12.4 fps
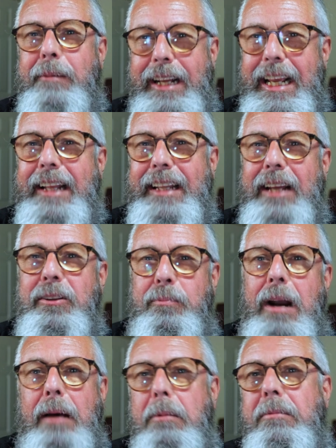But again, that's
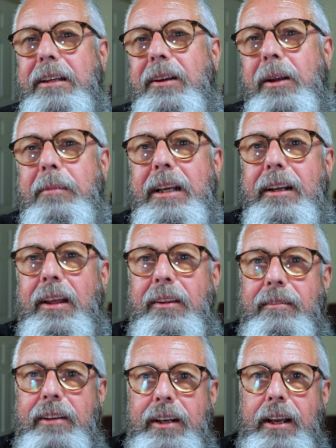probably going to be another
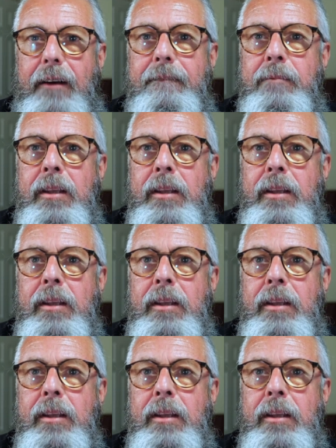video.